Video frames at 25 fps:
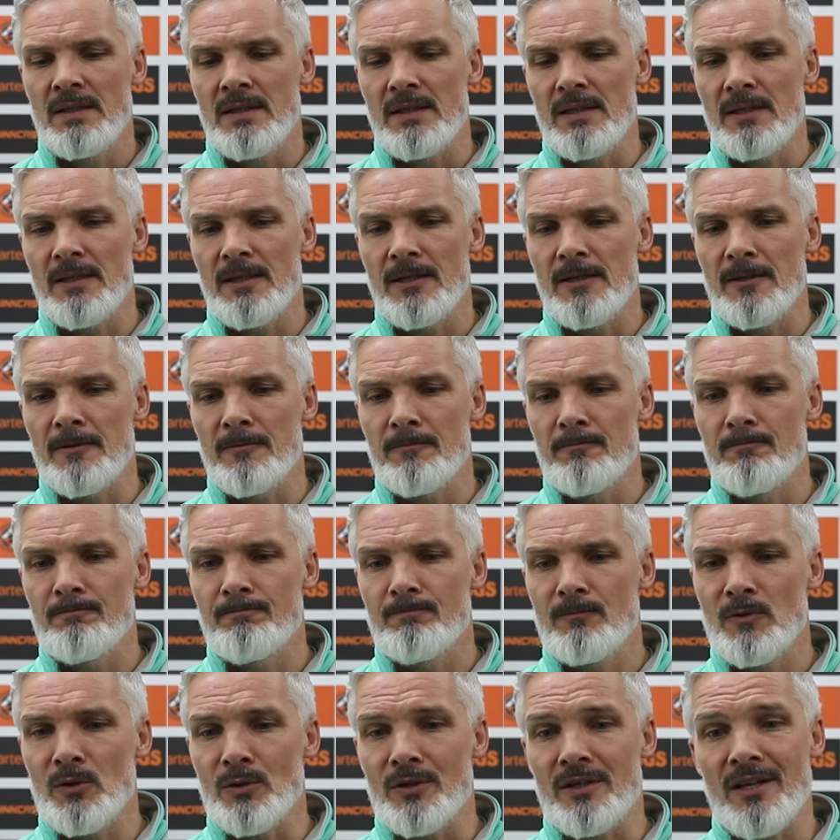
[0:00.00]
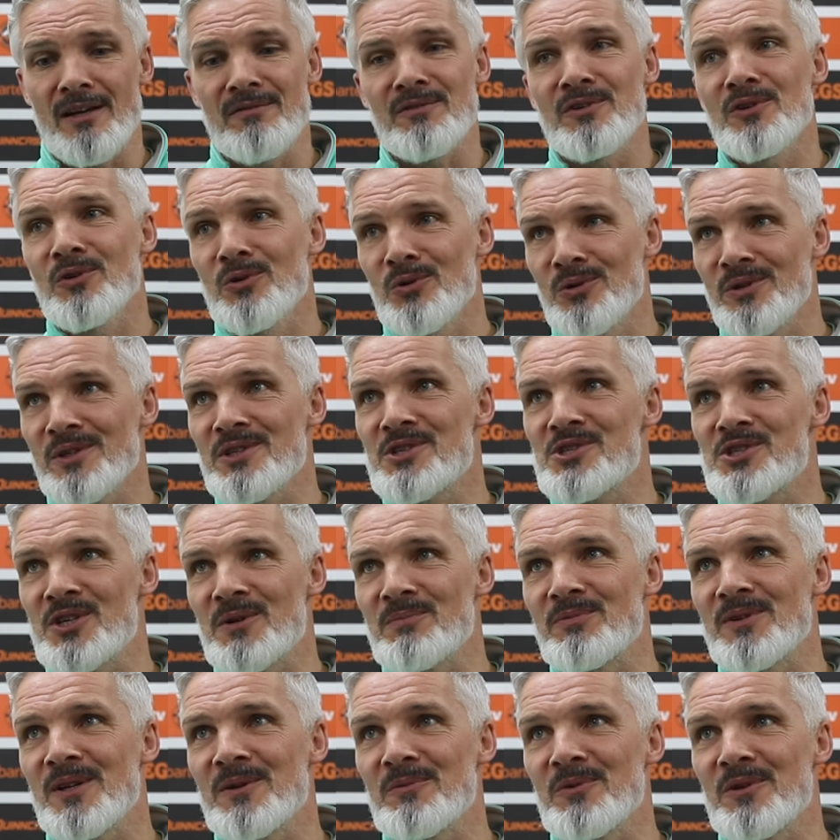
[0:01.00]
Kevin Holt has
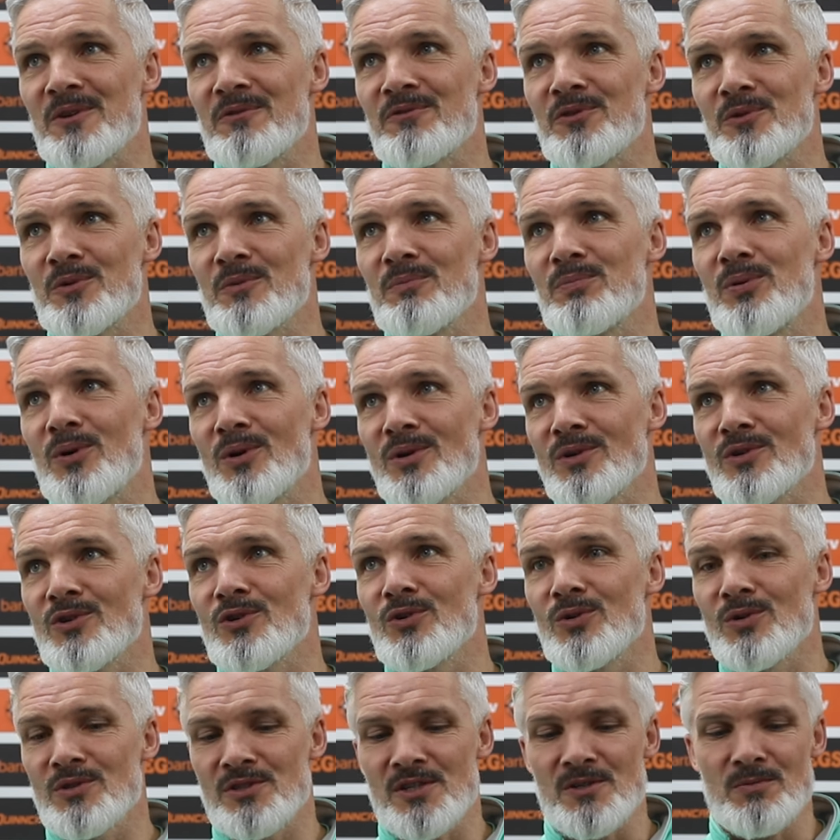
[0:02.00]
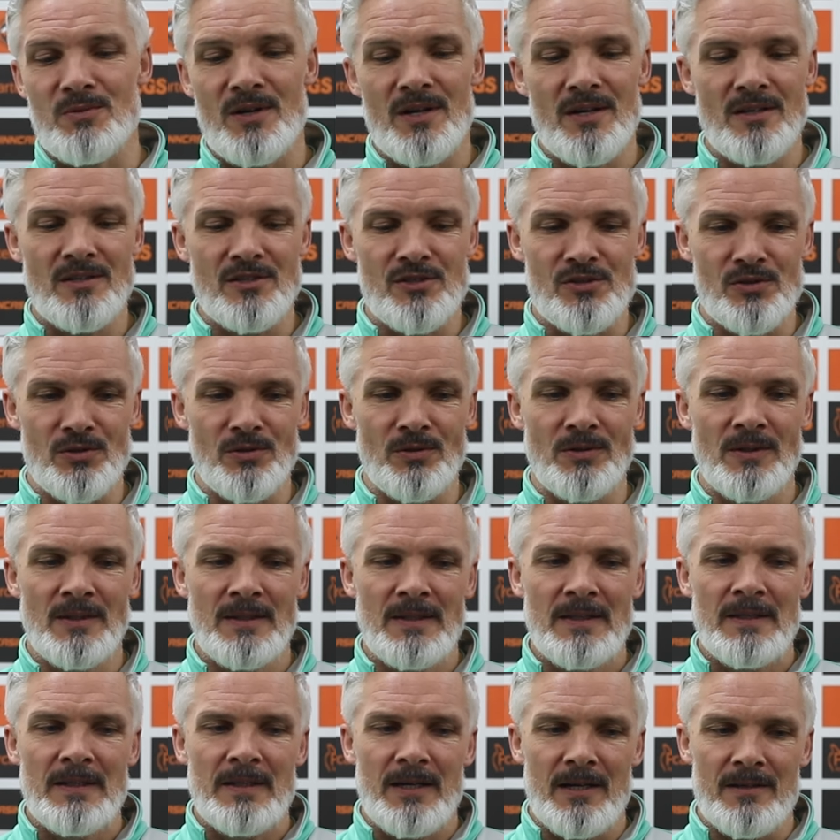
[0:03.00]
chipped in with a few important goals as well. So
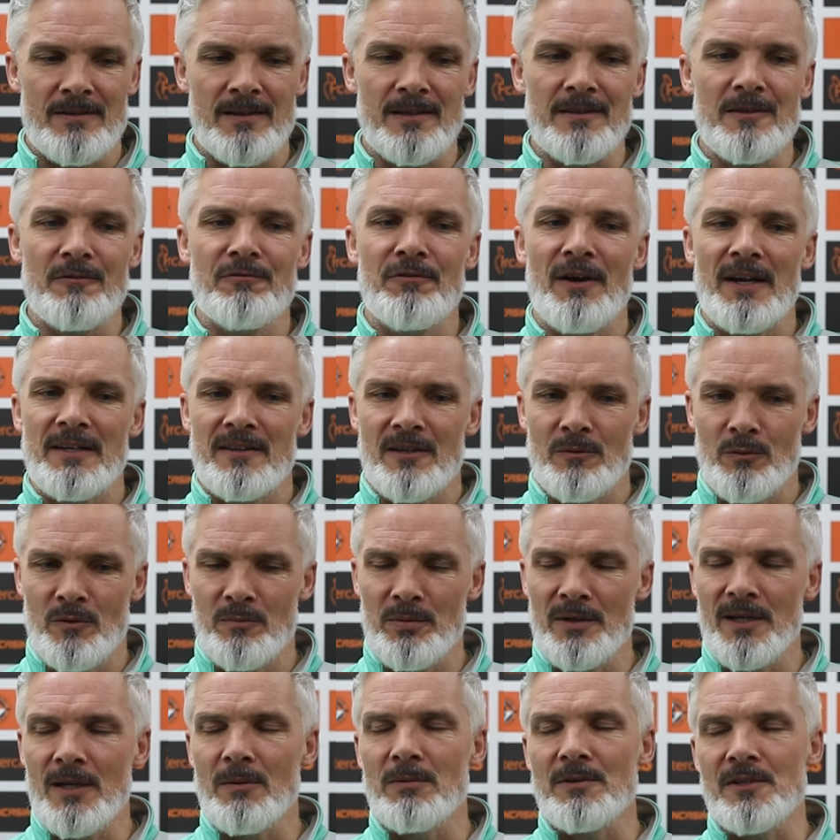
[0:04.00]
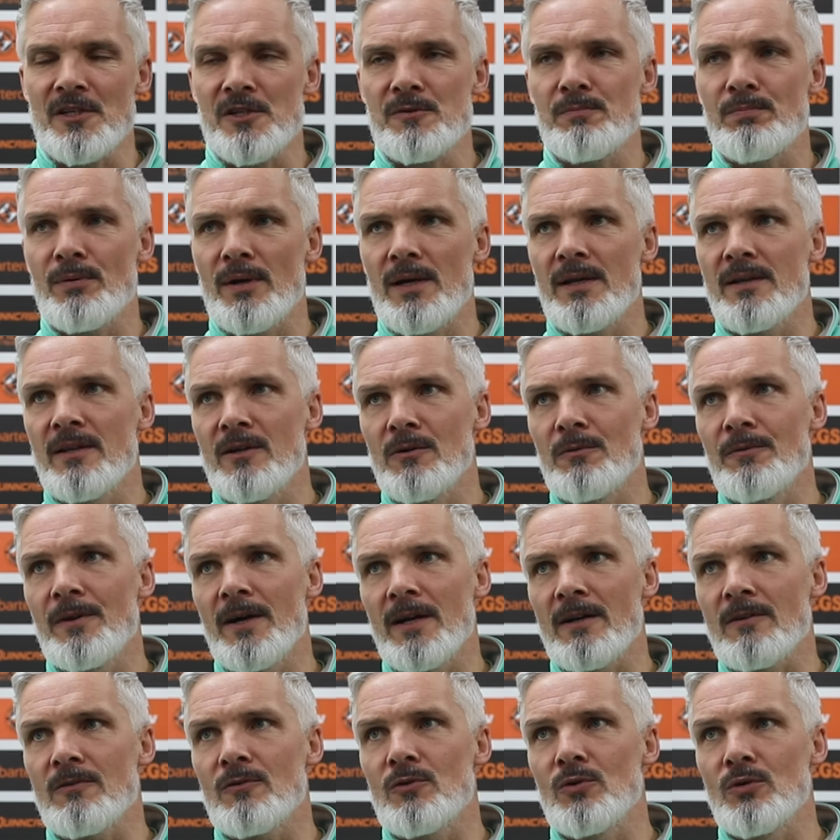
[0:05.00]
I think the fact that we've been able to spread out
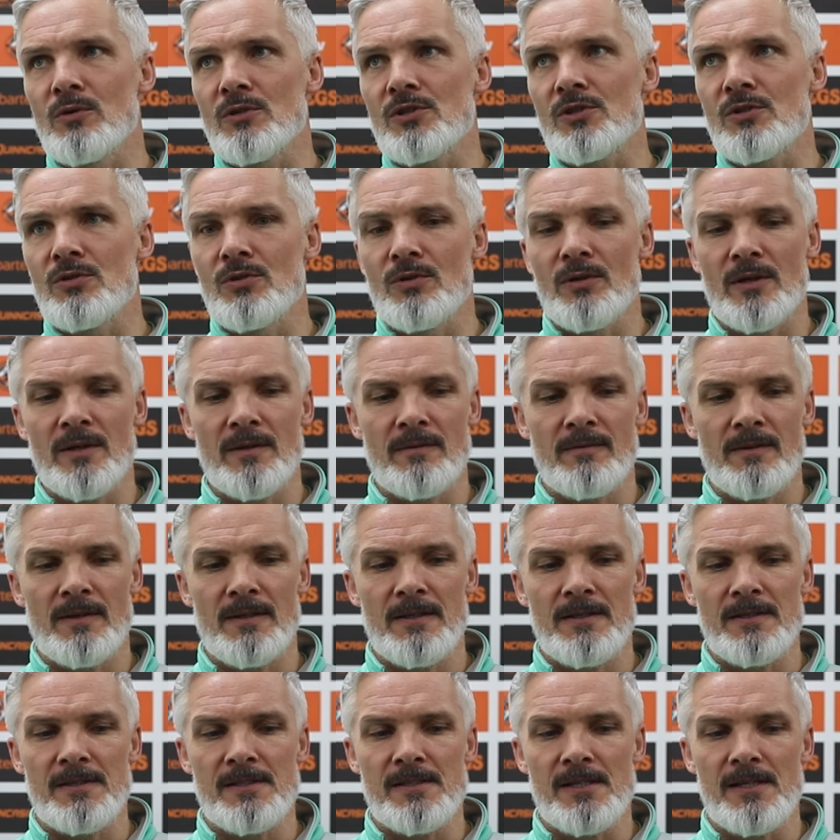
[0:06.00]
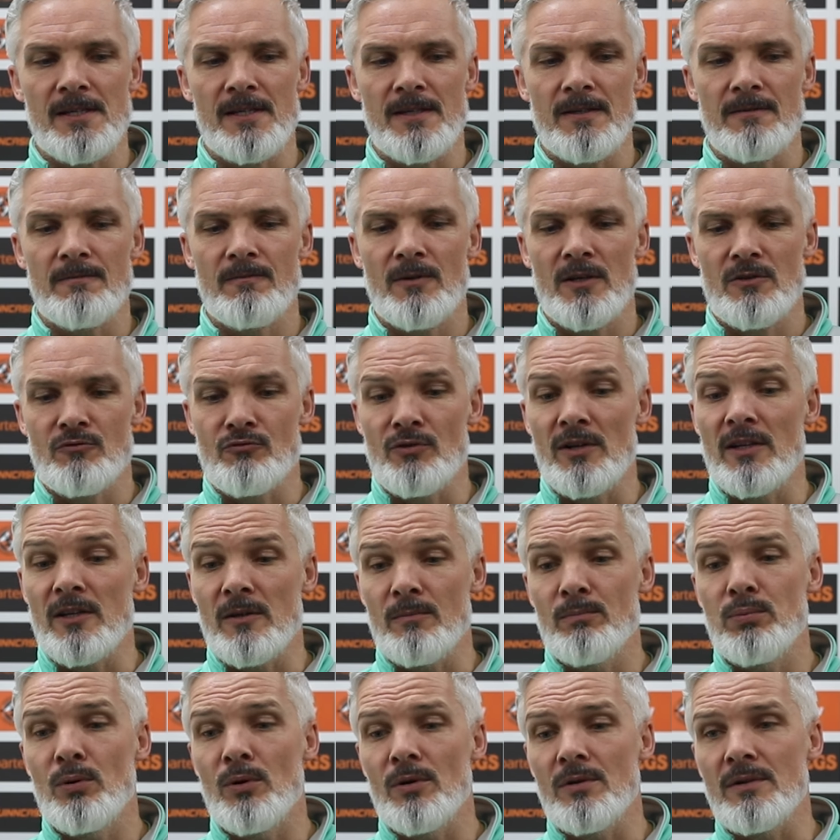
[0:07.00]
that goal scoring is really
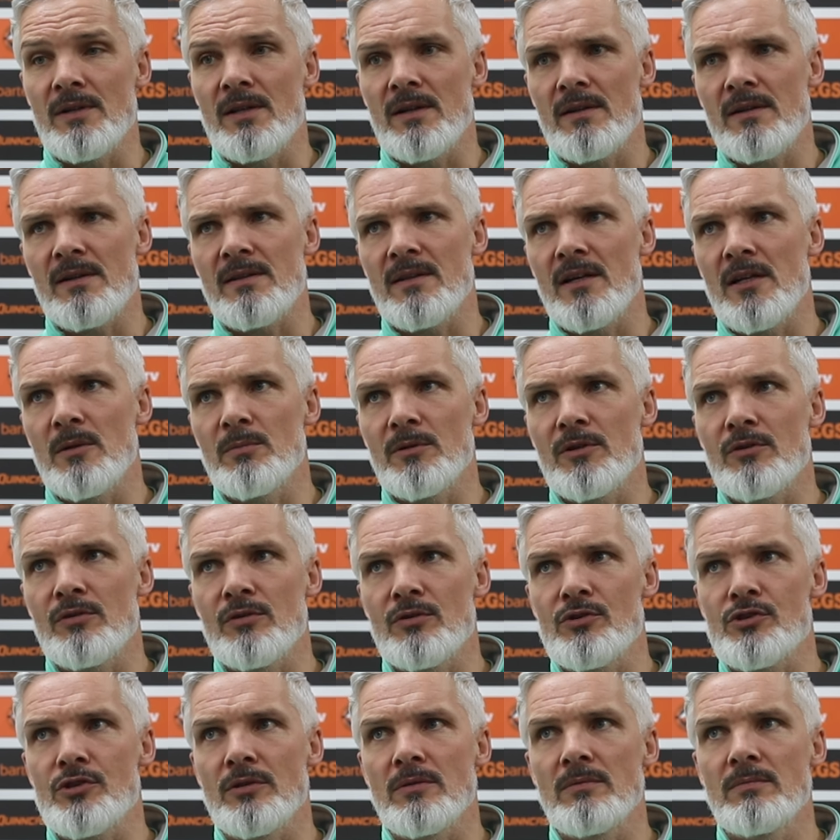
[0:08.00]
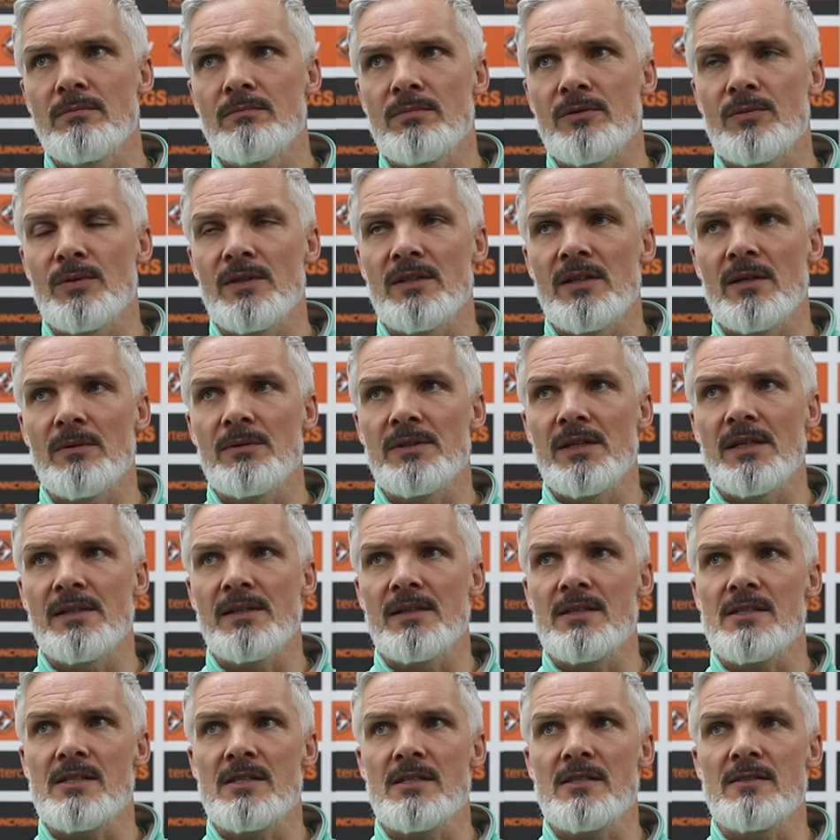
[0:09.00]
important, and I think that'll be crucial between now and the end
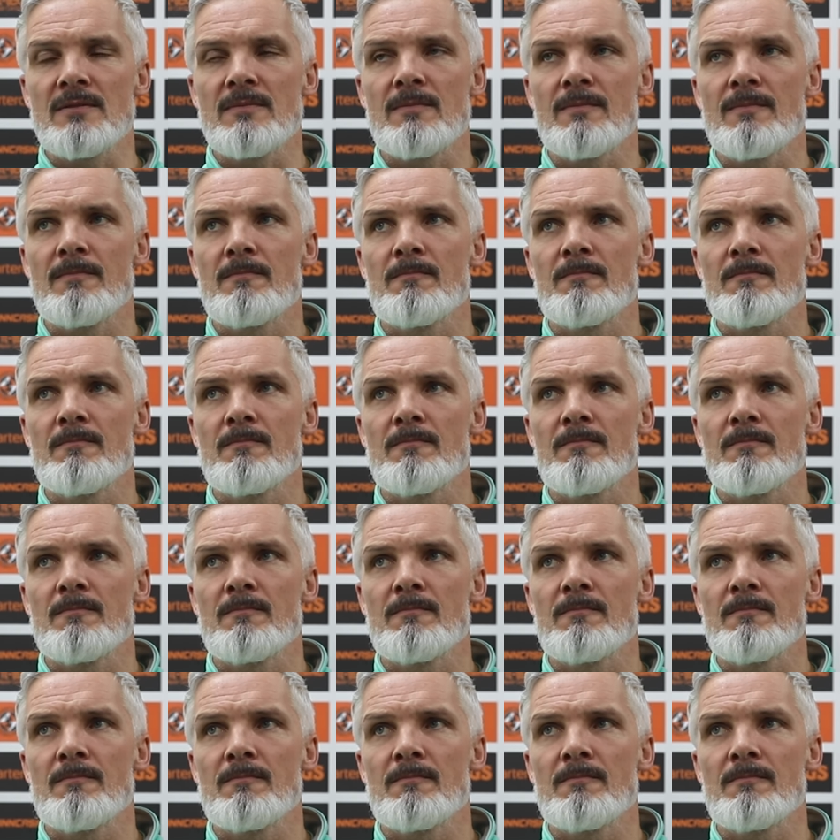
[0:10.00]
of the season.